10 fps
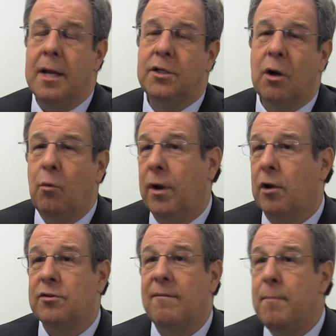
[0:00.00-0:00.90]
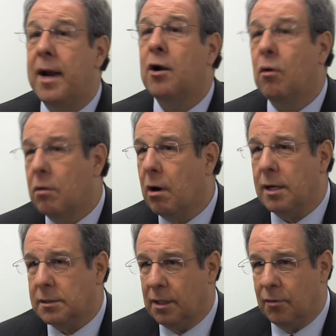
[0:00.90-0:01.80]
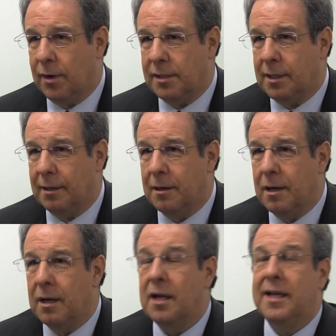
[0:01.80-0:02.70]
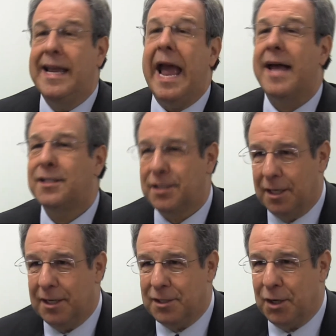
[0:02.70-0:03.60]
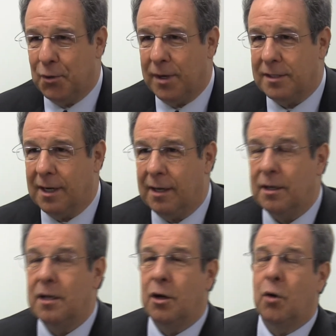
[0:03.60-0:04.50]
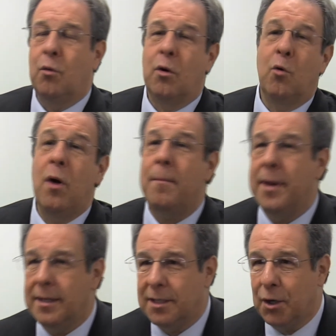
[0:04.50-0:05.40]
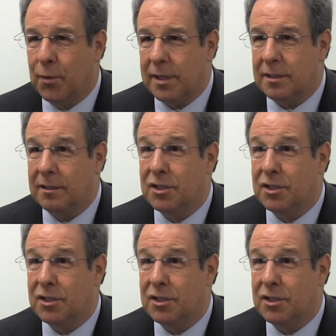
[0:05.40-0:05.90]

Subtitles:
And so we also have medical costs increasing. Gas is increasing. Equipment is increasing.